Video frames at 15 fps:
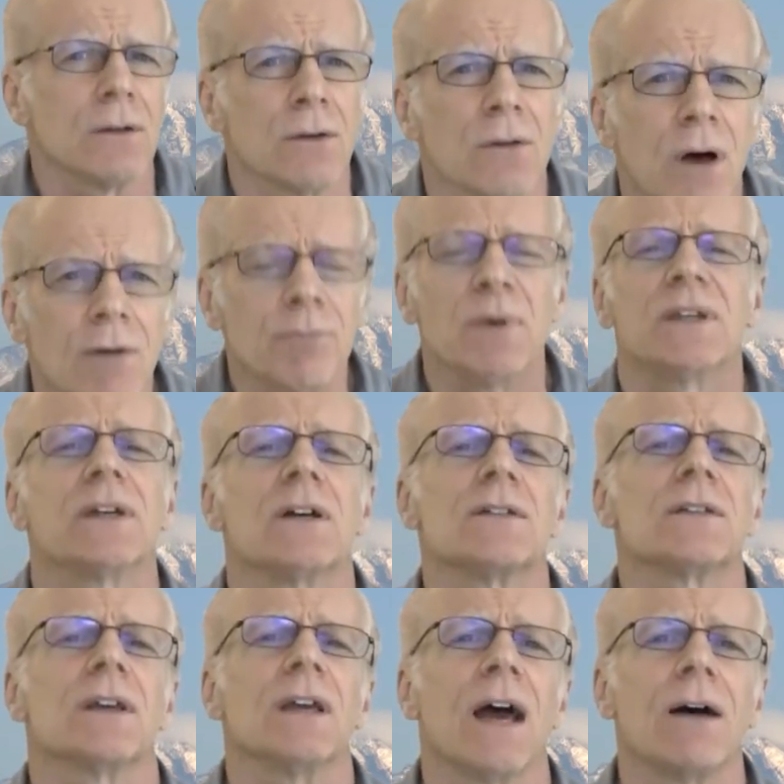to love
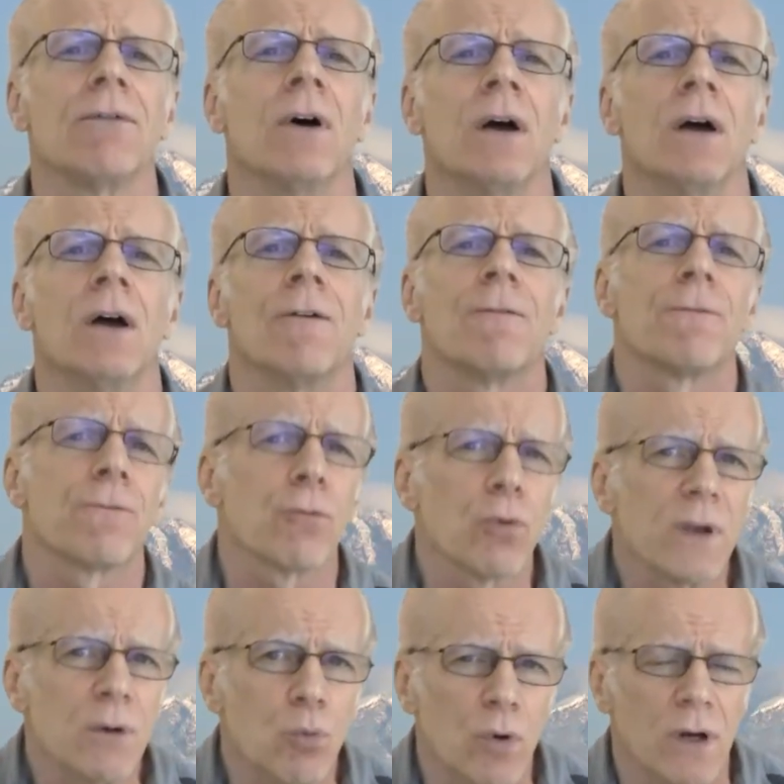because they have
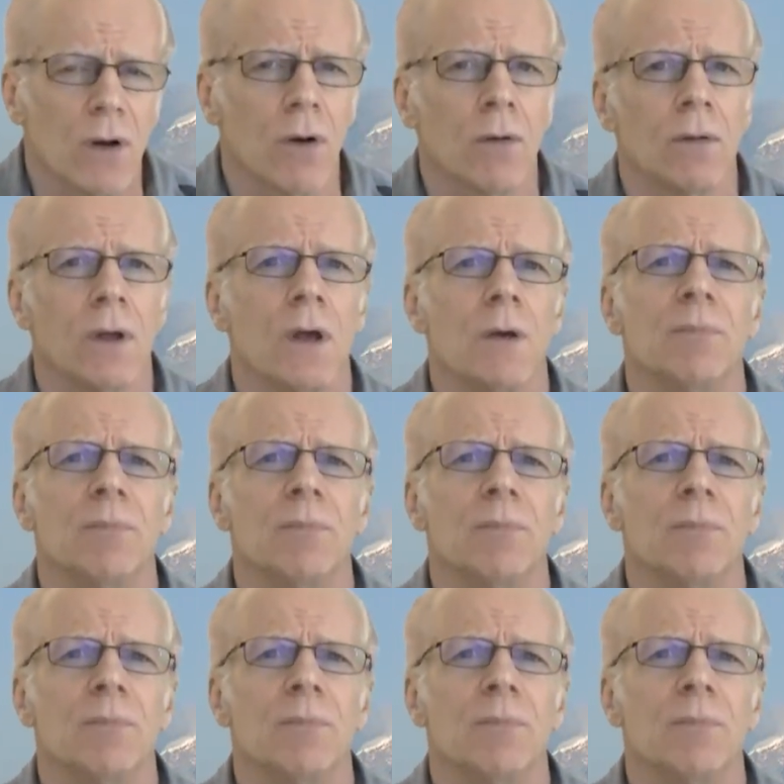free will,